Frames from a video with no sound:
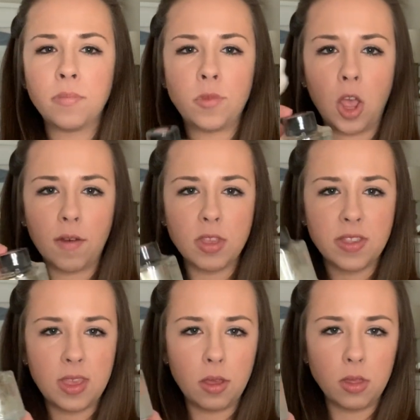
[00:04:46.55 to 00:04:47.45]
Take off the
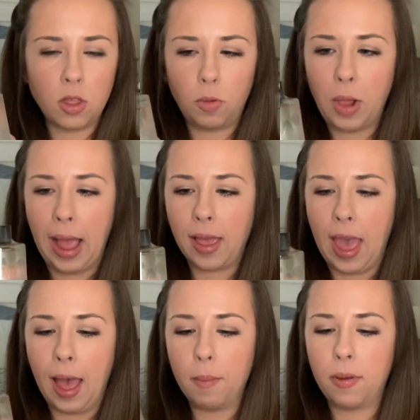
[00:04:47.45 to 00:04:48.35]
seal, the little black
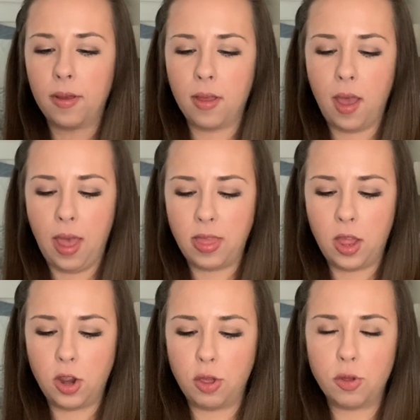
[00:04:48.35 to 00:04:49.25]
cap, and
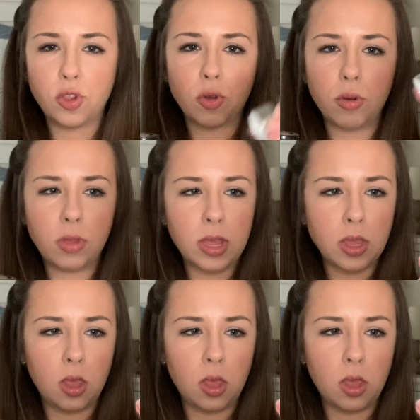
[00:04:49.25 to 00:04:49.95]
then you screw this